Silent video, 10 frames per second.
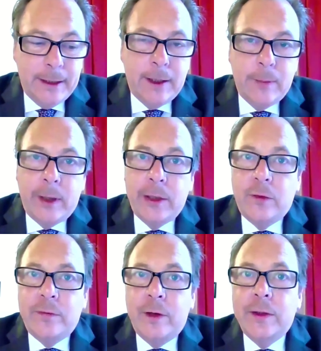
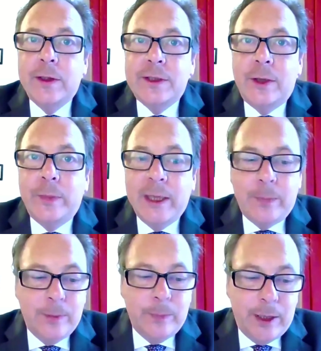And your focus on
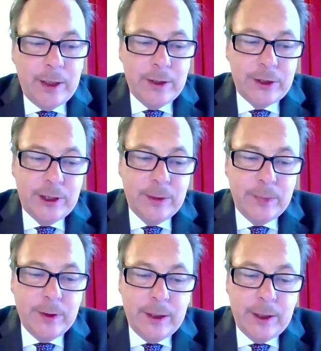people and
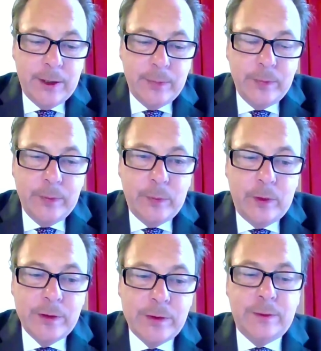partnership
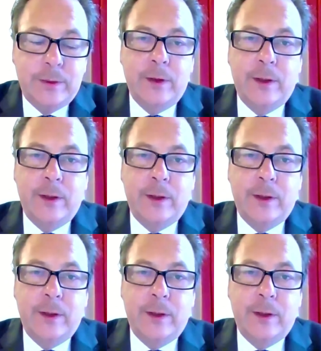was